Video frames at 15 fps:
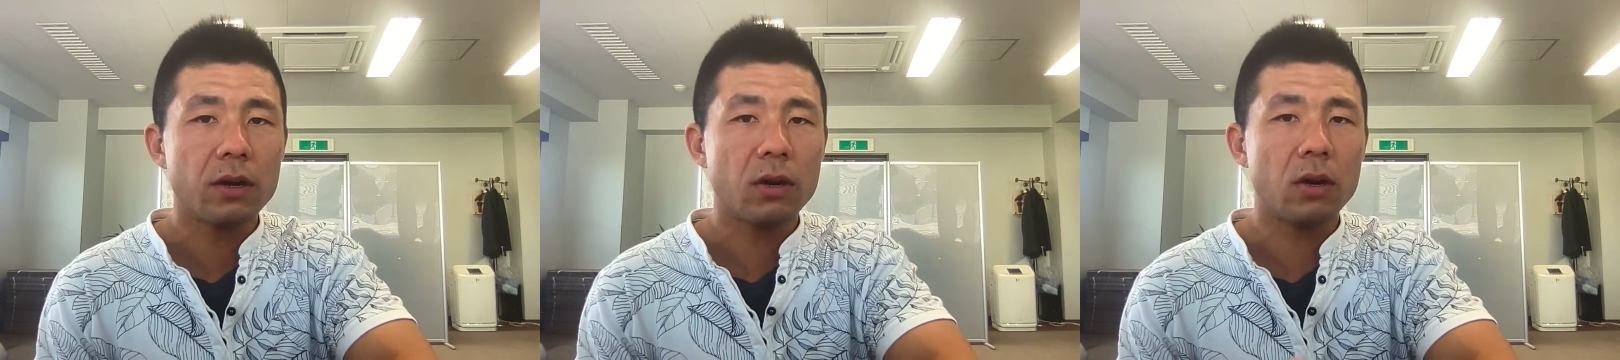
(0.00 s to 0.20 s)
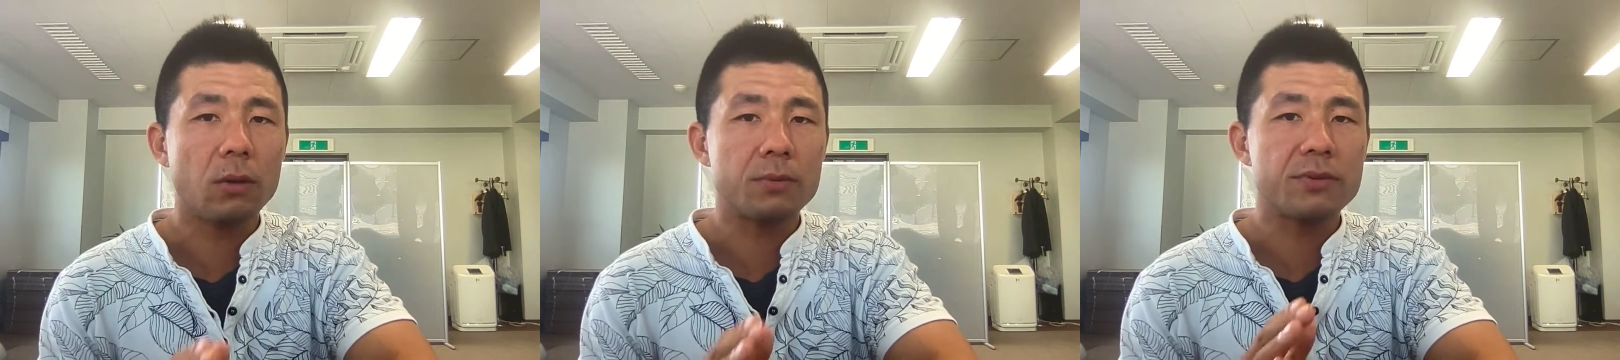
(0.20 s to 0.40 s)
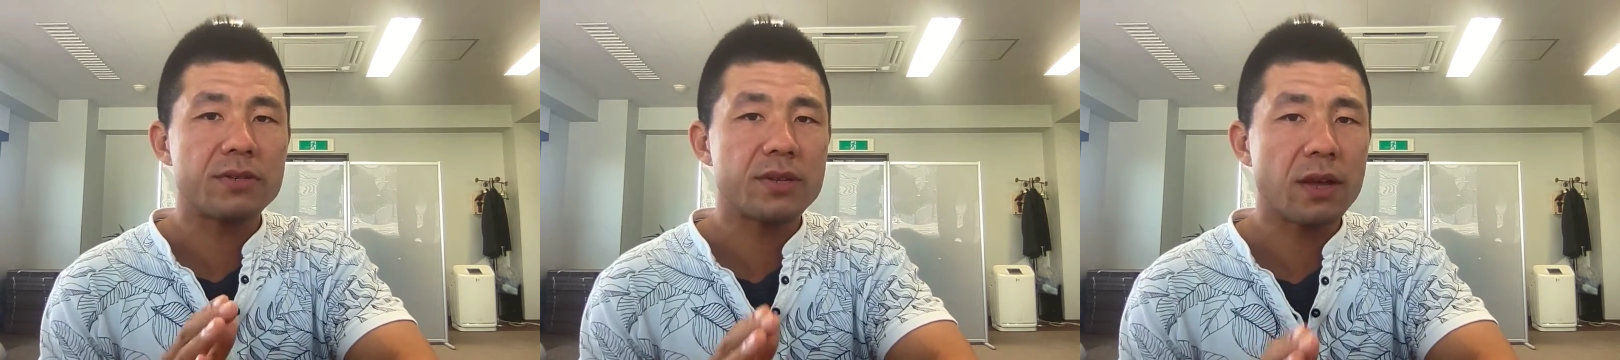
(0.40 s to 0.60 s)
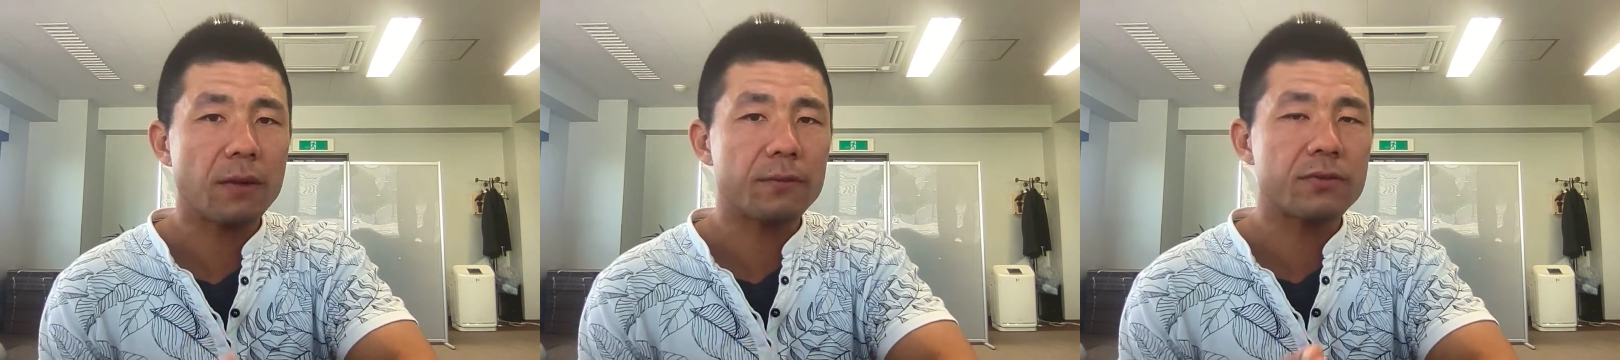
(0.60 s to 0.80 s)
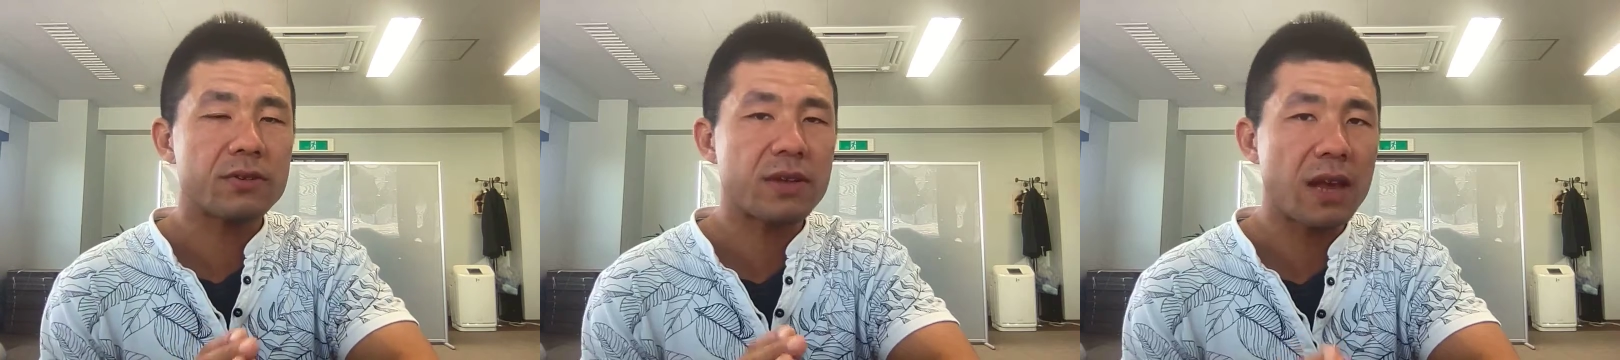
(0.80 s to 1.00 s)
of
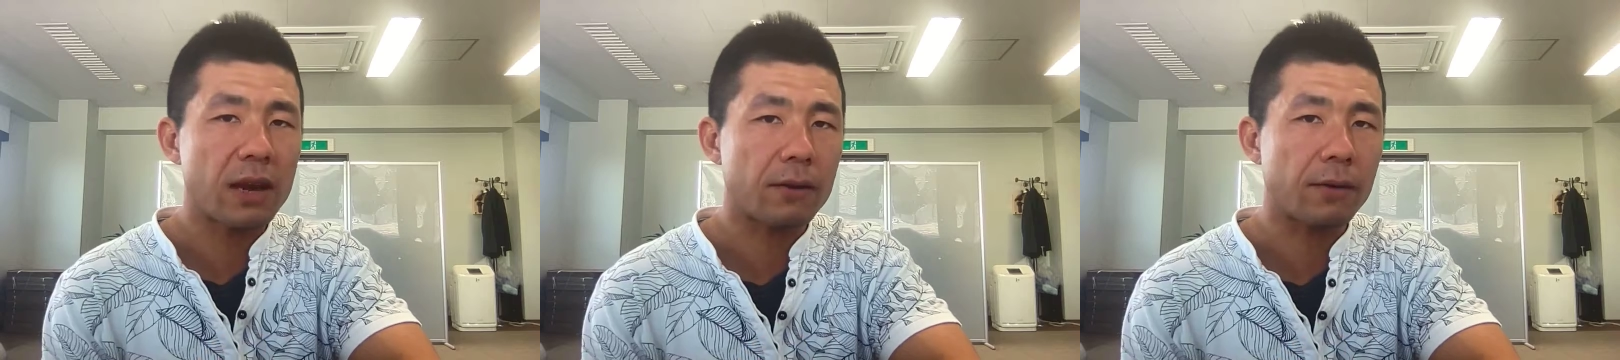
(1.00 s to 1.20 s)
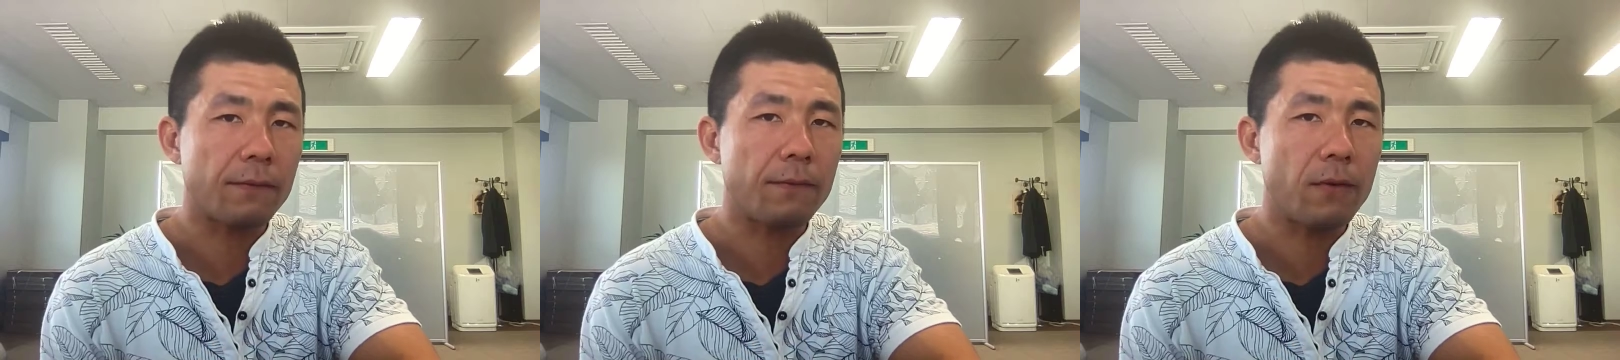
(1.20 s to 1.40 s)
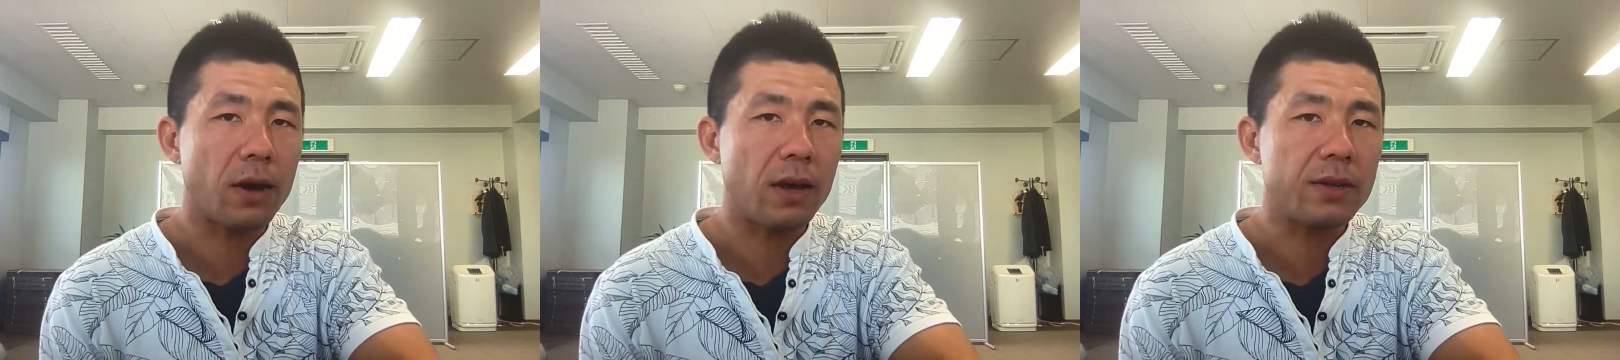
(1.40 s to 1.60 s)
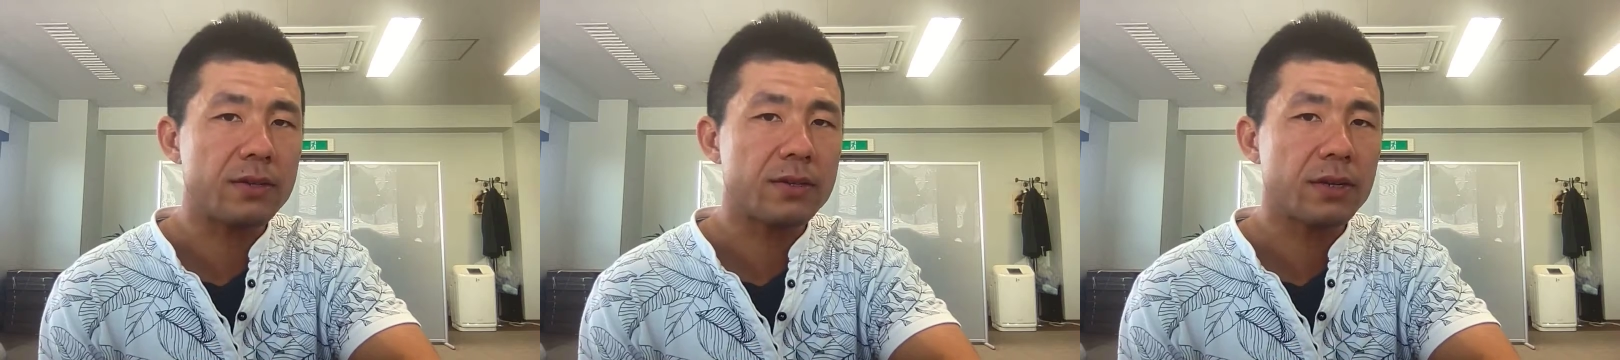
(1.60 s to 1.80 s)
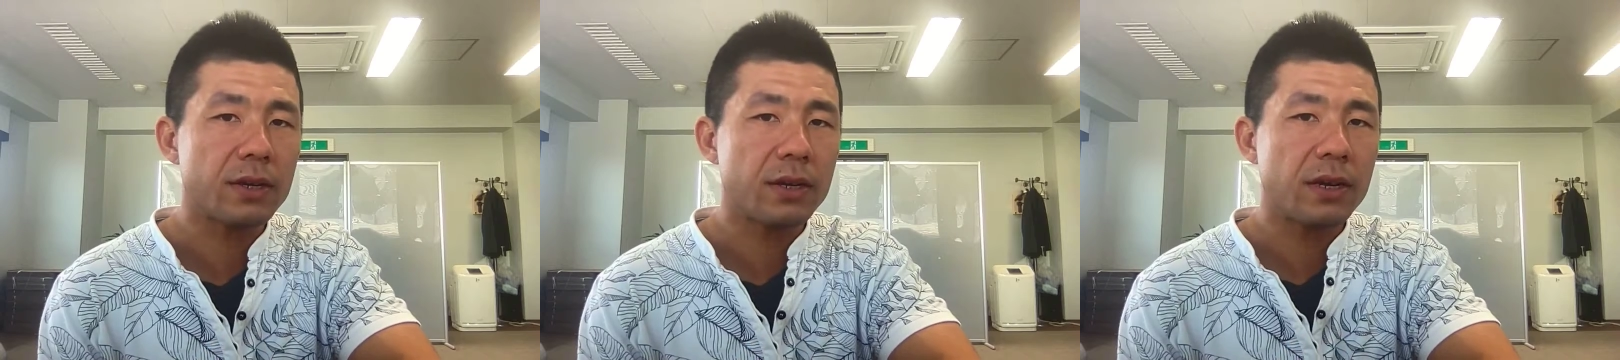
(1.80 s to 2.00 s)
self
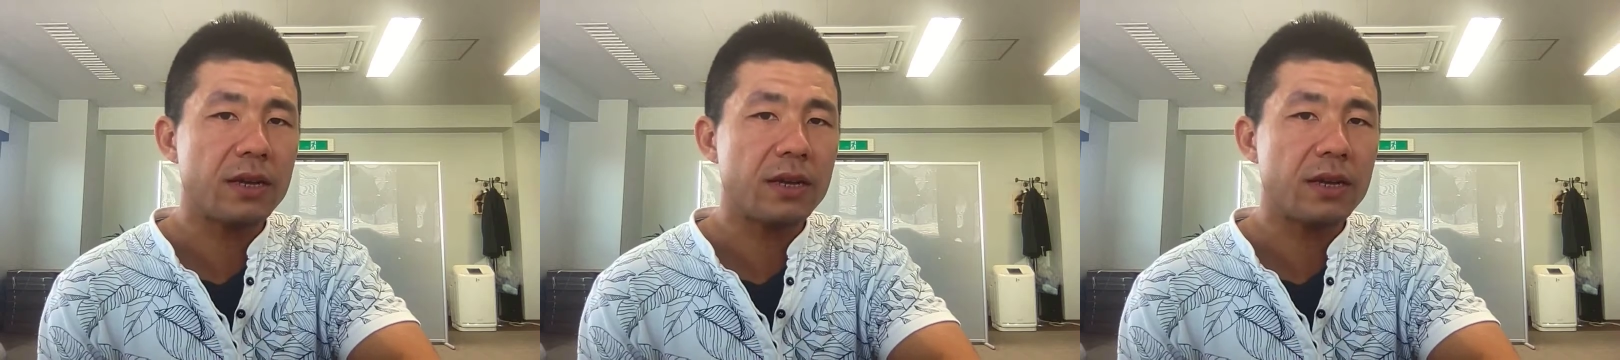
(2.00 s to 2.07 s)
sacrifice